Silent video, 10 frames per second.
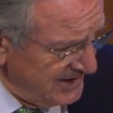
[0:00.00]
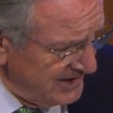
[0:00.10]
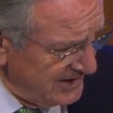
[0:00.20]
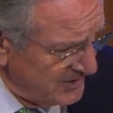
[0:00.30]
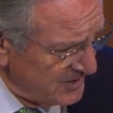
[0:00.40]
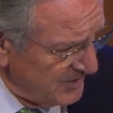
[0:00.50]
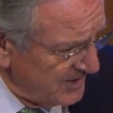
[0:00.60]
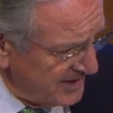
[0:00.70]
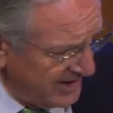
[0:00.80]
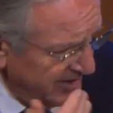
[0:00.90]
I also want
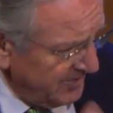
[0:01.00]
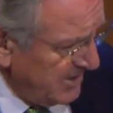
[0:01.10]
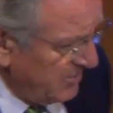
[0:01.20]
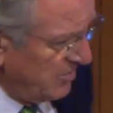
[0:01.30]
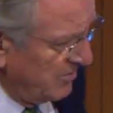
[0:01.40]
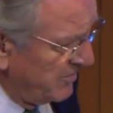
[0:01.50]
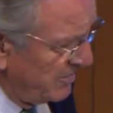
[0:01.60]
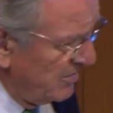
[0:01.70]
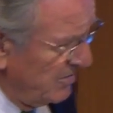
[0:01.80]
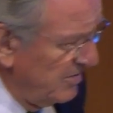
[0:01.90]
to thank my
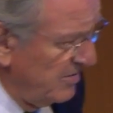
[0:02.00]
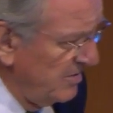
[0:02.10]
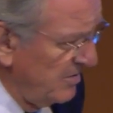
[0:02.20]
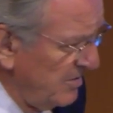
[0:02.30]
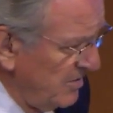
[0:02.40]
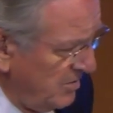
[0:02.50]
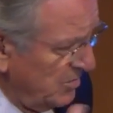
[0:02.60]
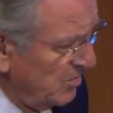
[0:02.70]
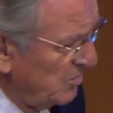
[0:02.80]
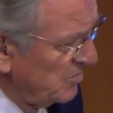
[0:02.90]
interpreter,
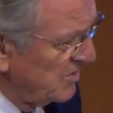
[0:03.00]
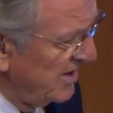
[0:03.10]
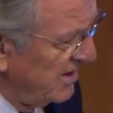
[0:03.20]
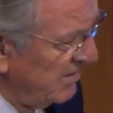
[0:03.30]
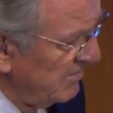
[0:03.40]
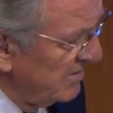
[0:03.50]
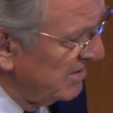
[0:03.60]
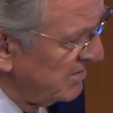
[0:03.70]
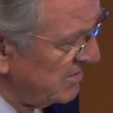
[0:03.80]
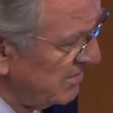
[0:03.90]
whose name
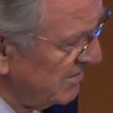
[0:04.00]
is...